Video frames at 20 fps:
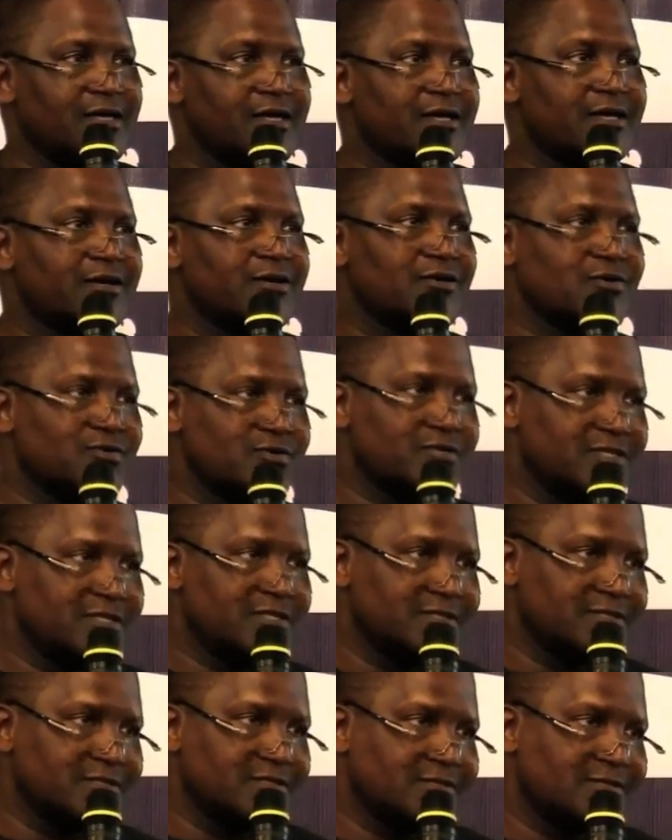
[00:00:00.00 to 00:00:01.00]

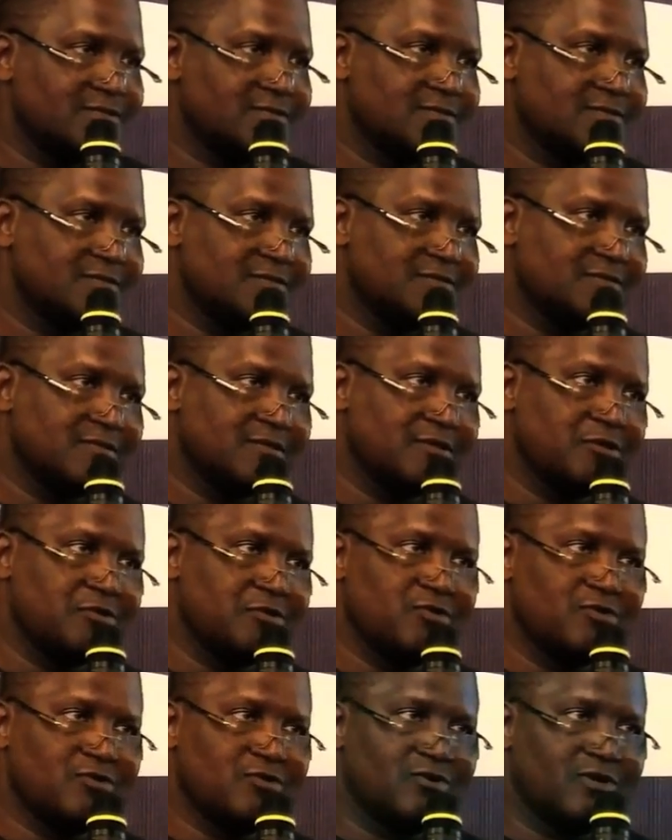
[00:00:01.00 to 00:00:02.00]
including,
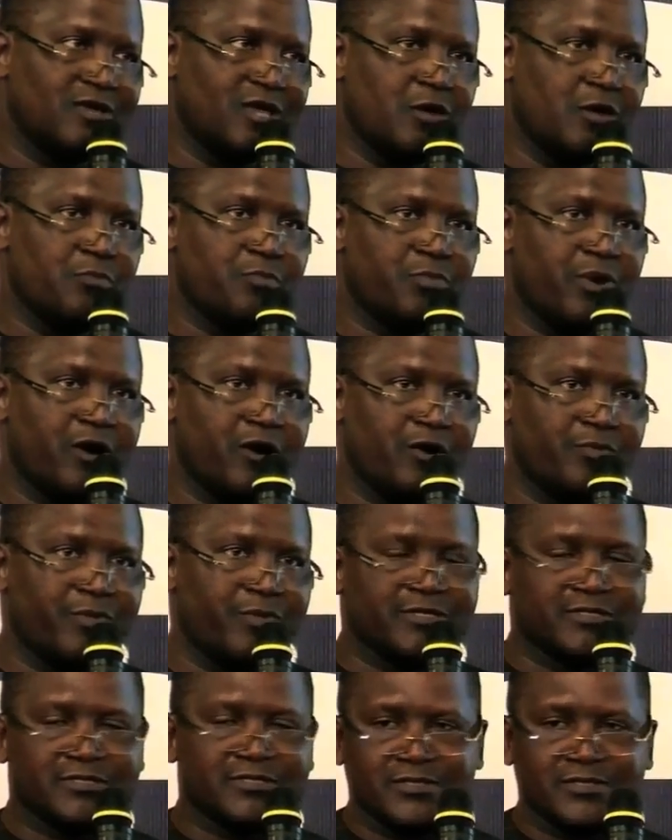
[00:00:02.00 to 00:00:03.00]
you know,
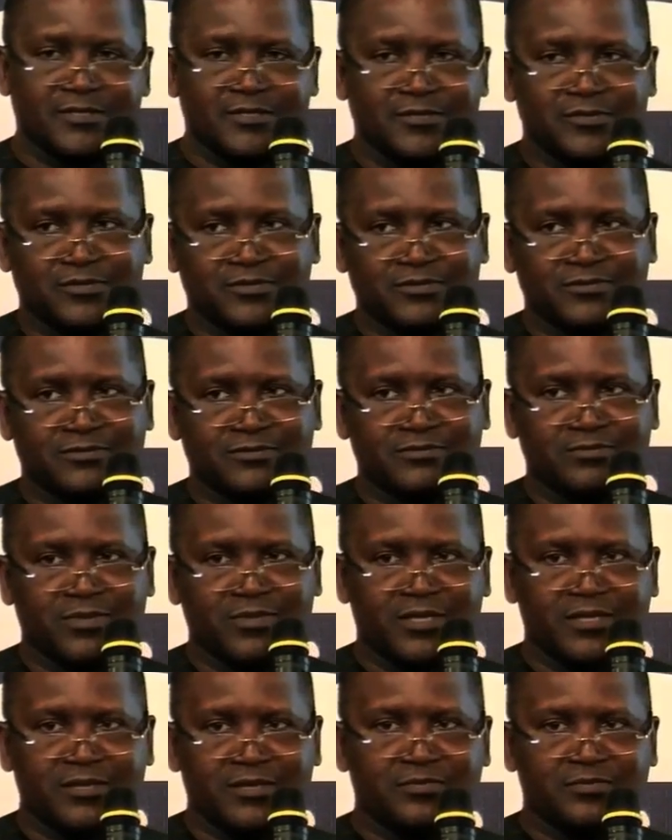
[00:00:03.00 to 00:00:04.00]
empowerment, you know,
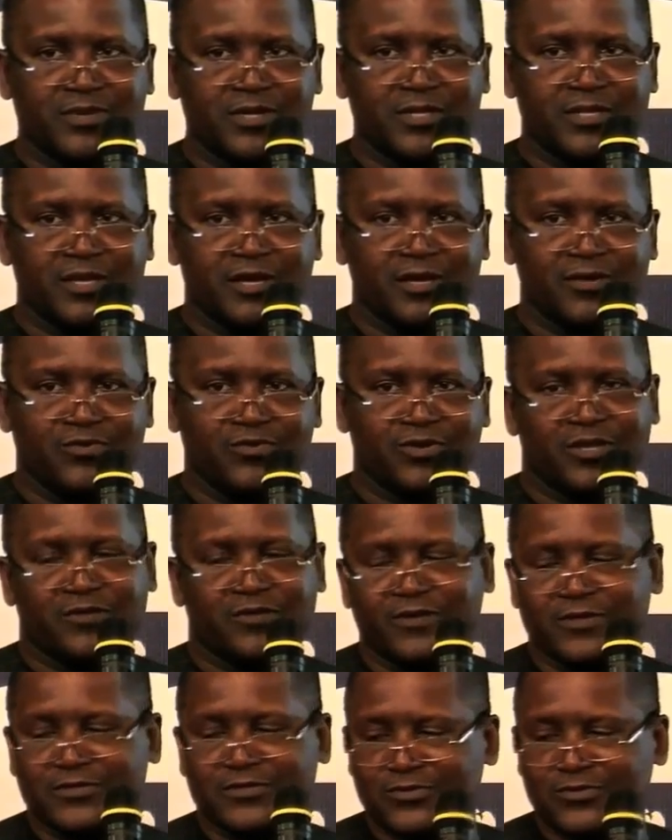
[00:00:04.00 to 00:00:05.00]
making money and
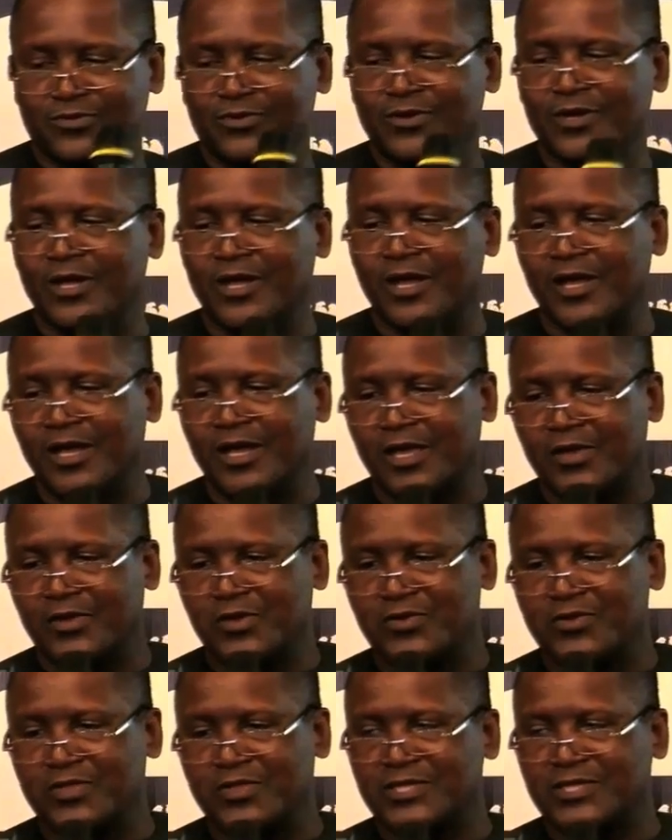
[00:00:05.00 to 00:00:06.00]
whatever. So,
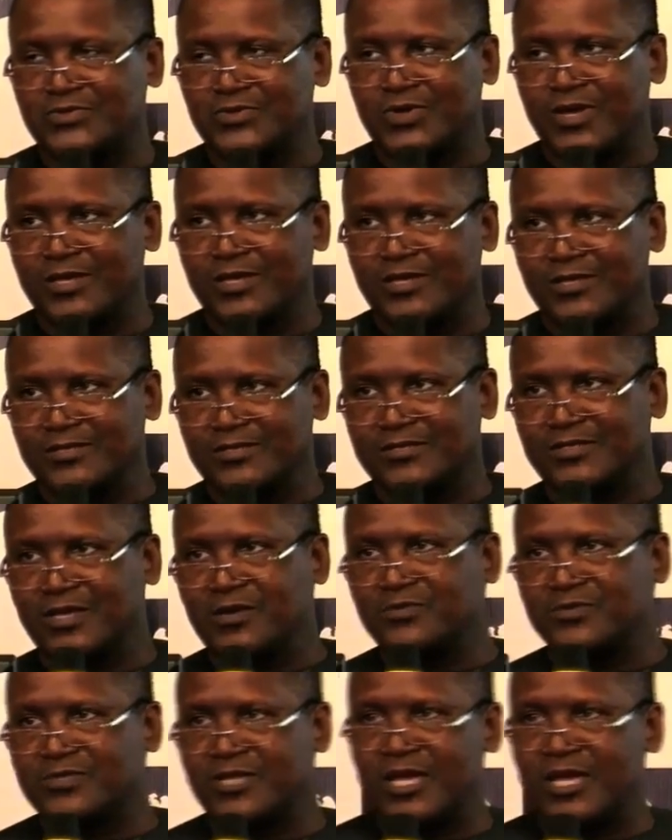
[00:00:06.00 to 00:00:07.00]
you know, that's why
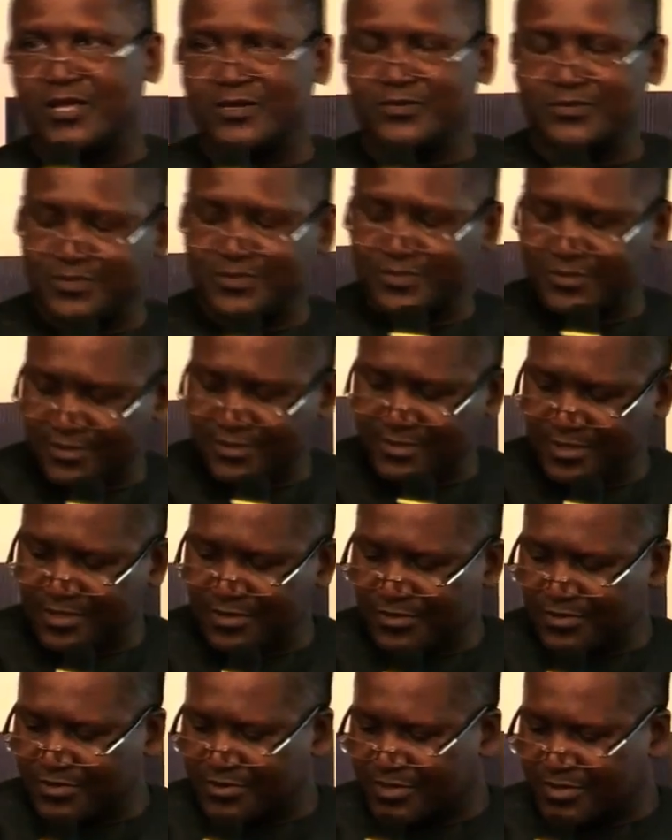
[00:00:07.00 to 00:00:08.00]
sometimes,
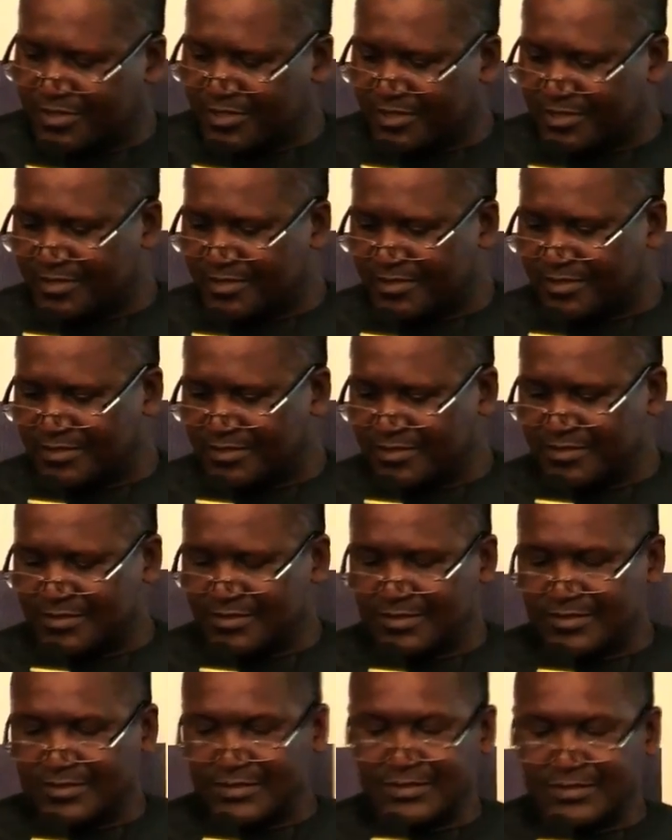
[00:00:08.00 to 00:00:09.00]
you know, the
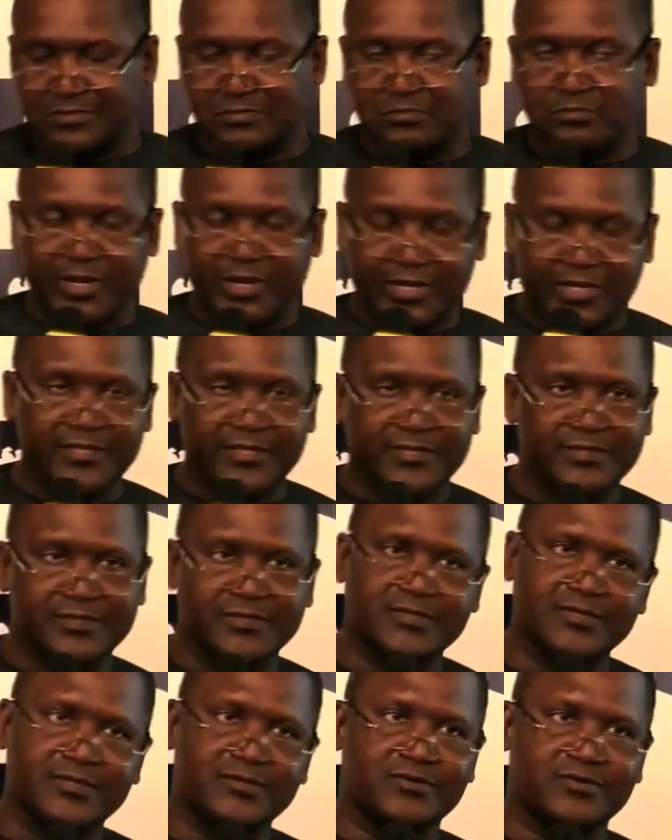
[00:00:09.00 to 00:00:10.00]
money
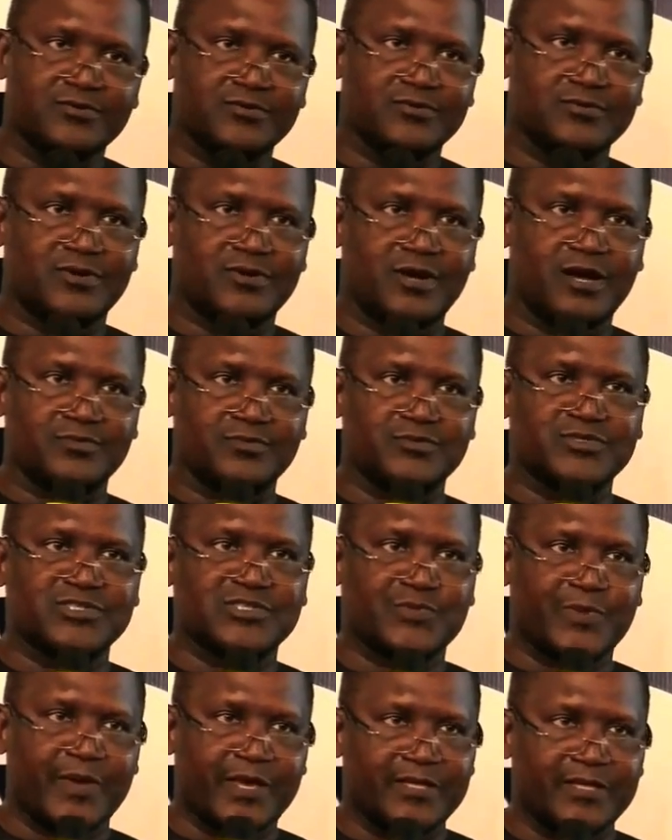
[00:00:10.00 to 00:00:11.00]
you have to
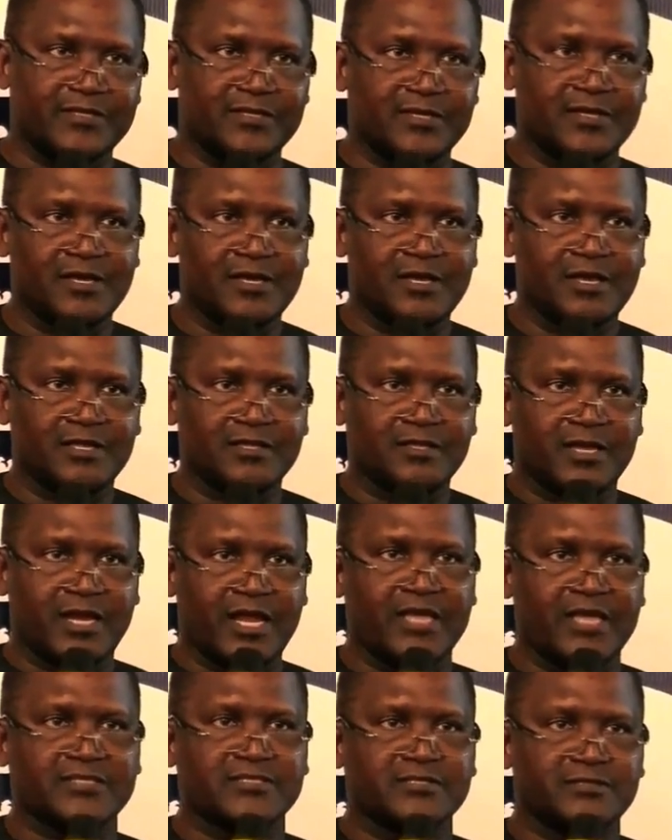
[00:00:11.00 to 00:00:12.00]
spend
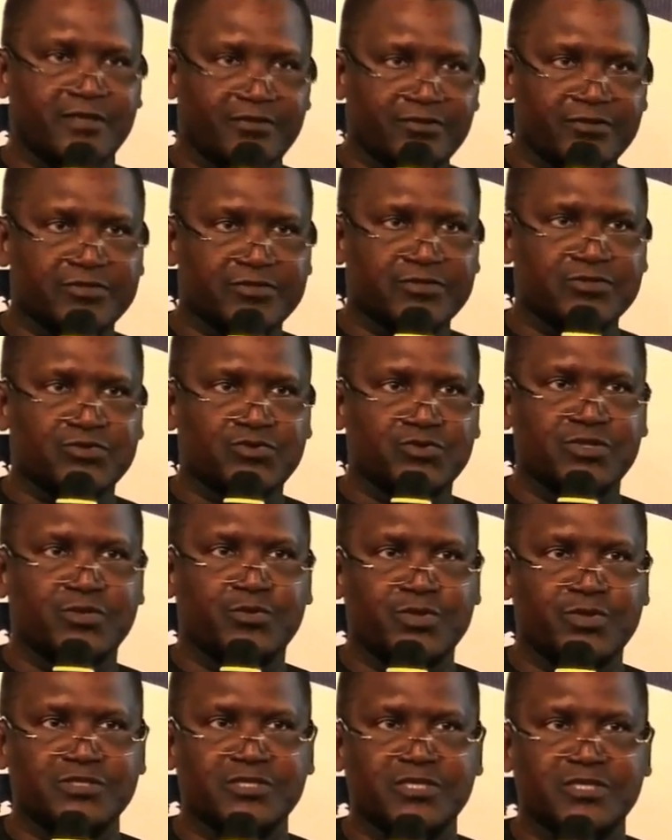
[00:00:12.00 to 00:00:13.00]
that has nothing to do with
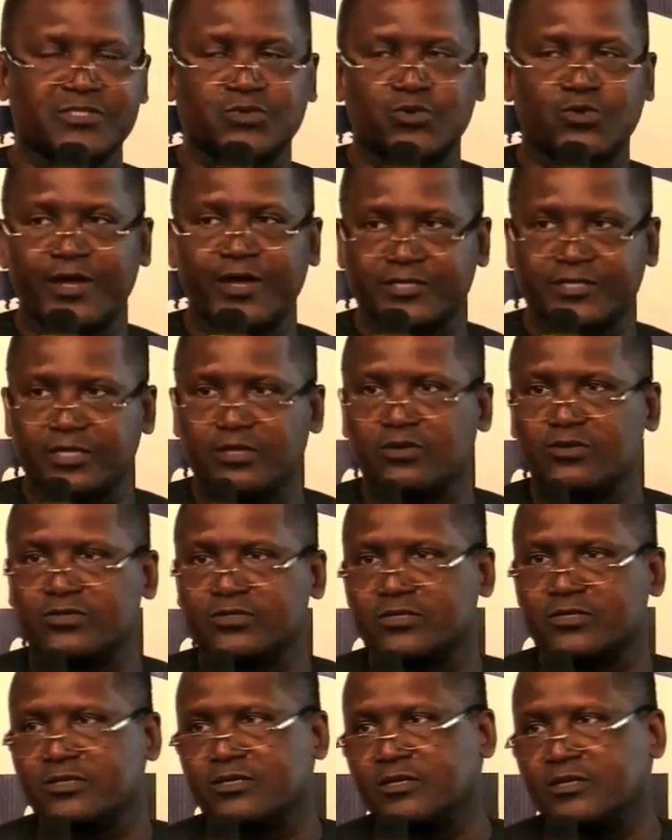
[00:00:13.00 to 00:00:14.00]
the business is quite a
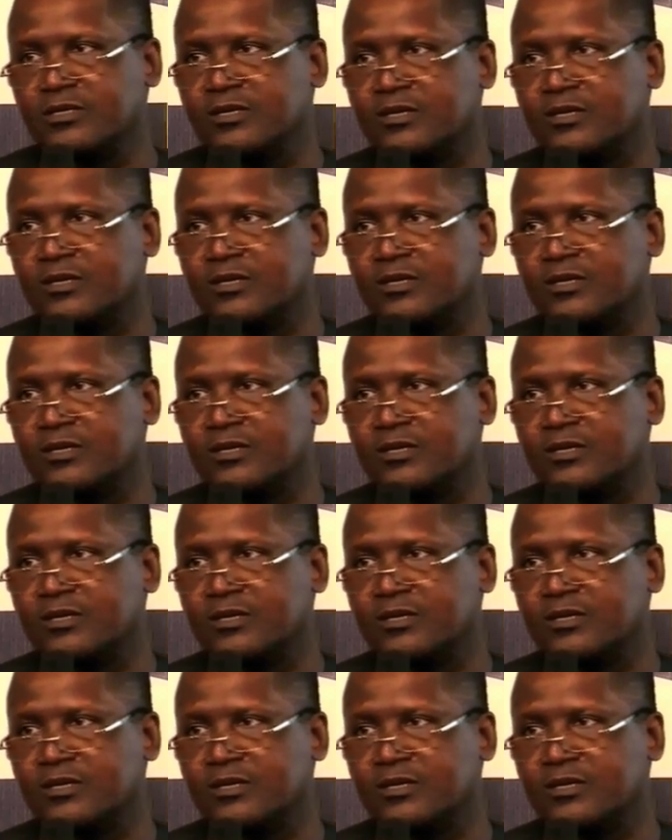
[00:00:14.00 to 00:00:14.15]
lot.